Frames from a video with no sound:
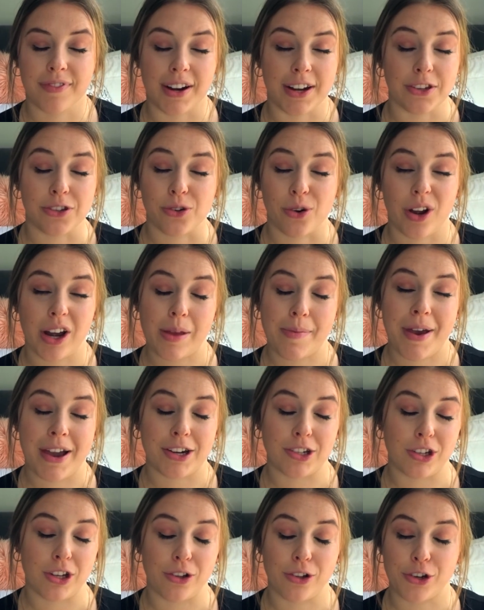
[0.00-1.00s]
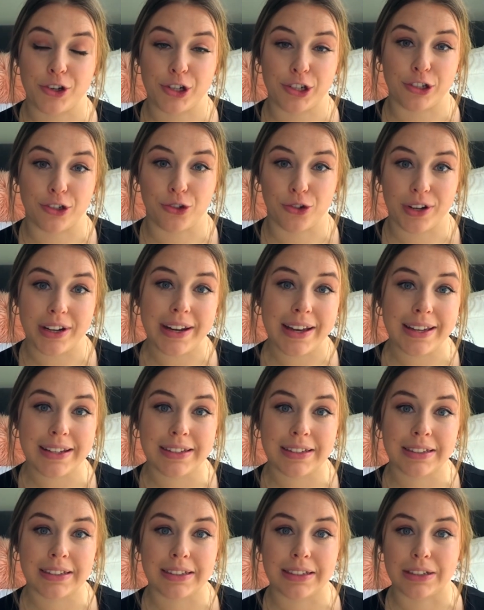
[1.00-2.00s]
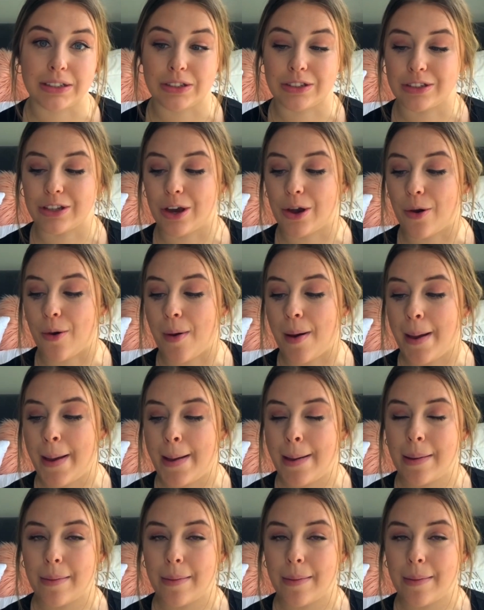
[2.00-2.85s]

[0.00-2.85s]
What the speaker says: Funny story, I'm actually allergic to tree nuts, so